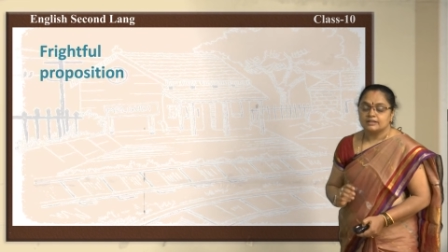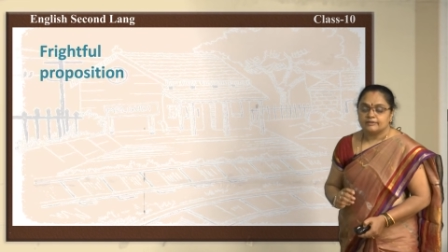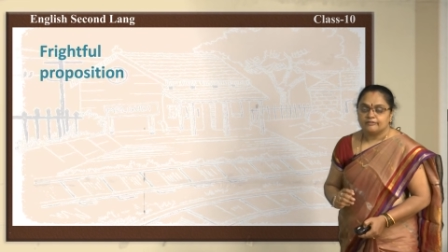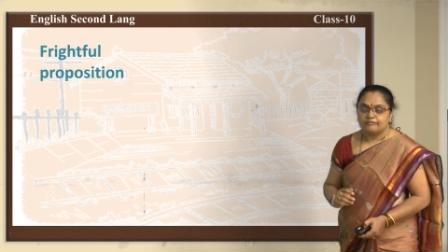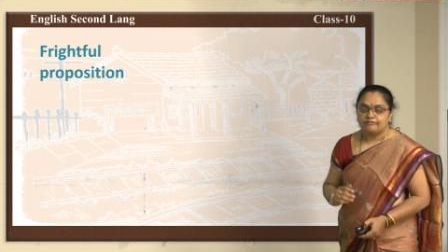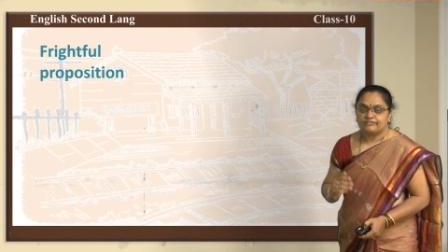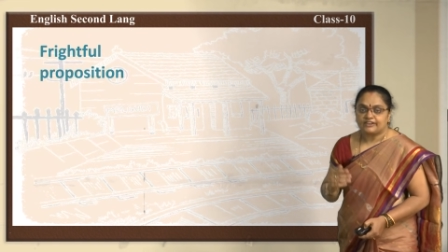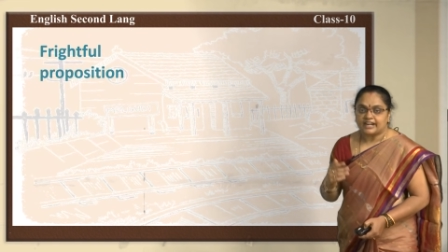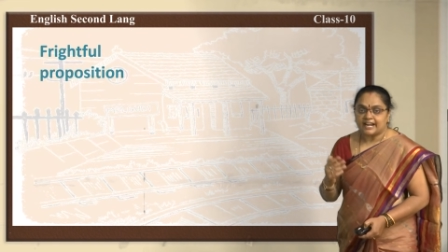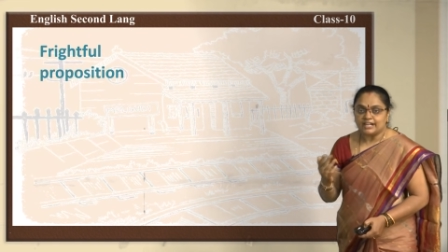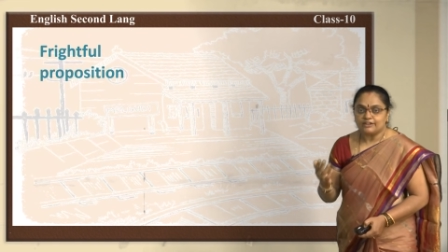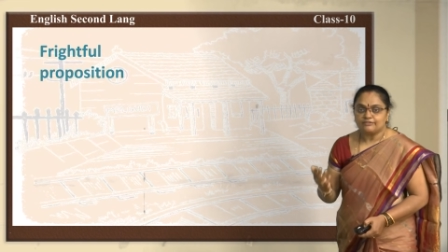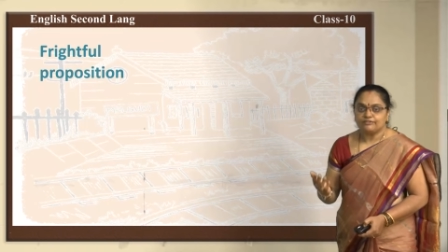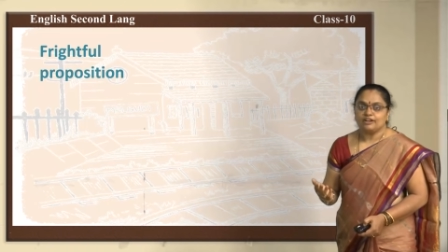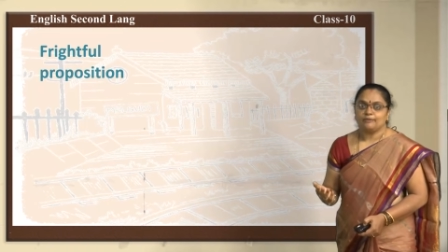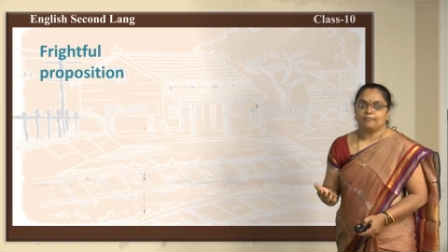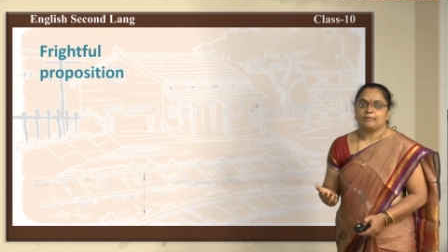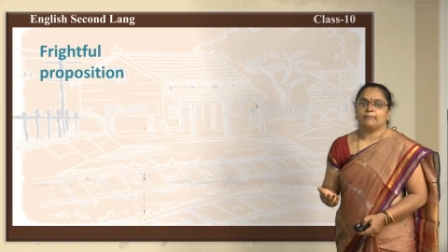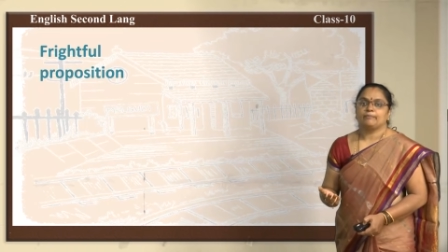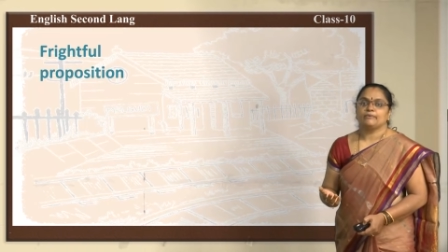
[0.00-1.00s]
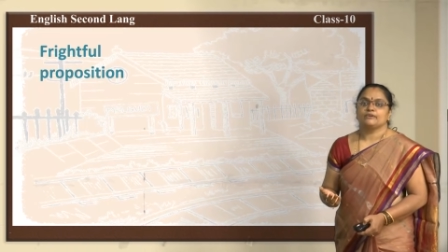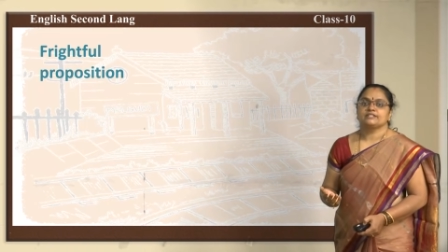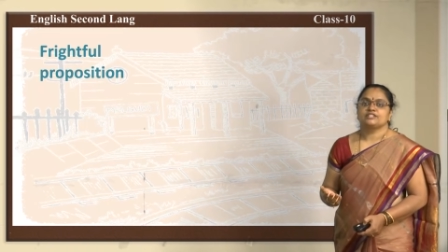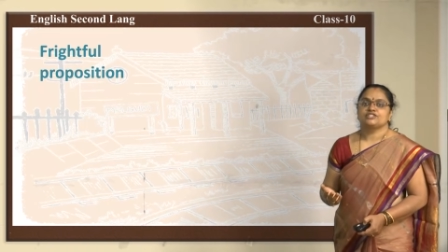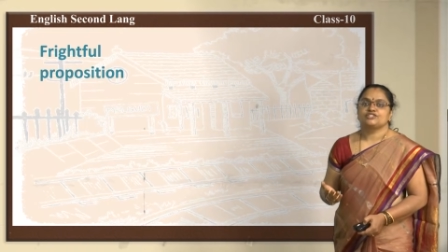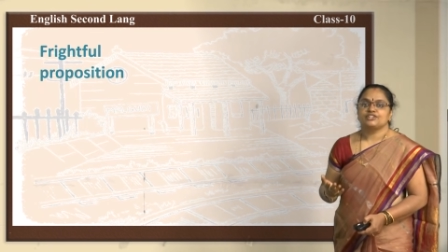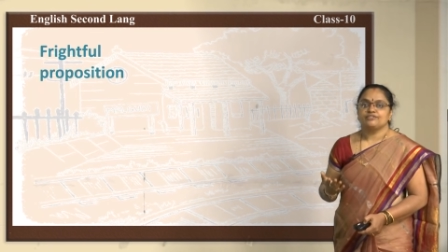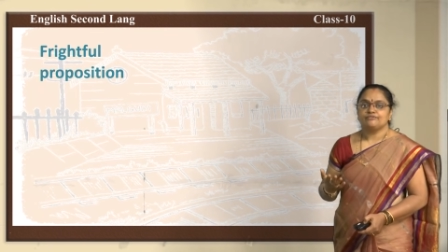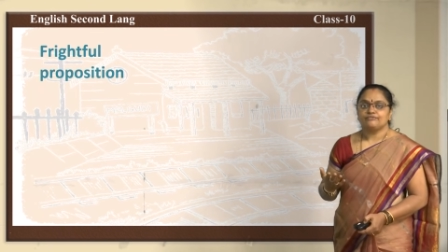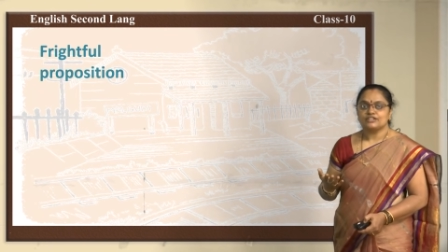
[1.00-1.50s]
frightful
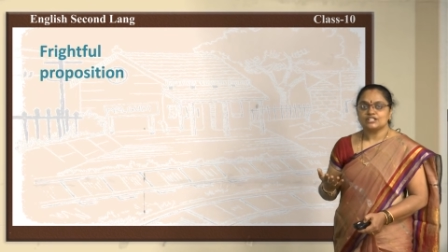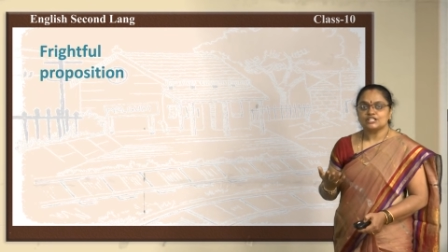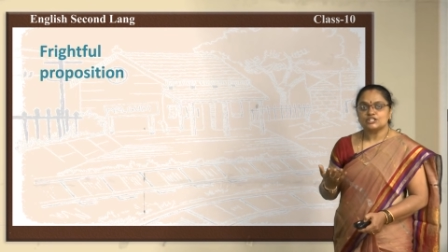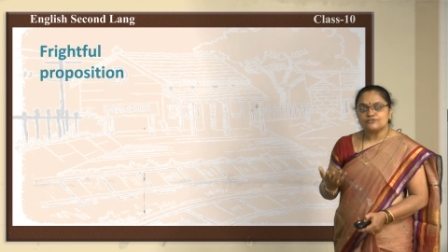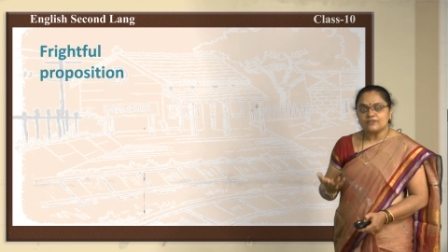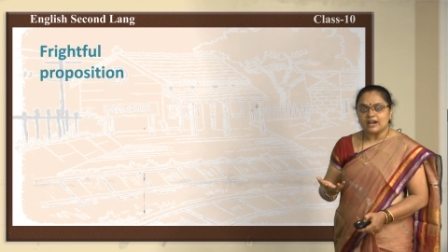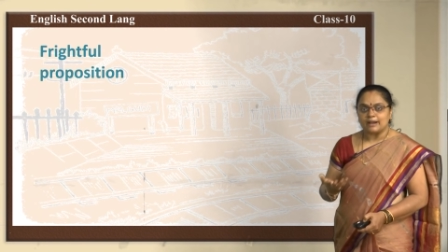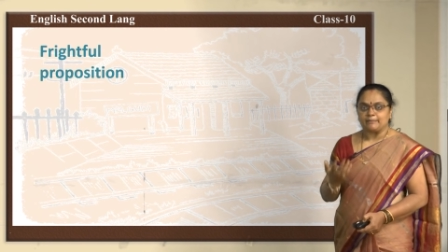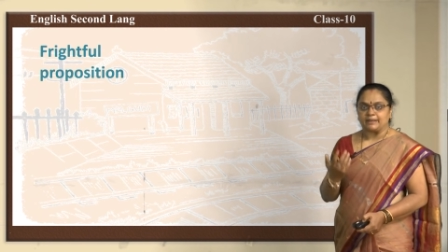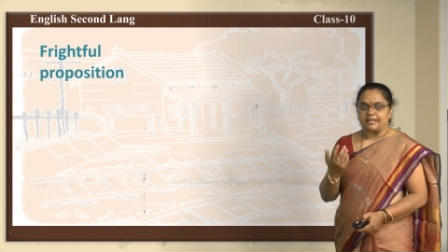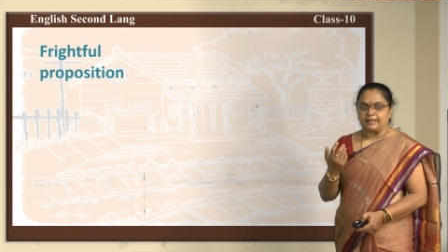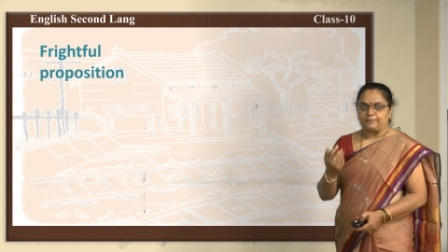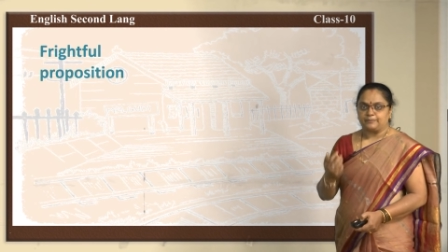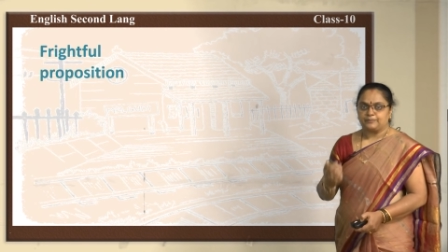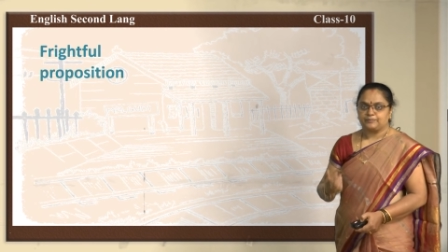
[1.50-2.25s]
proposition for Swami.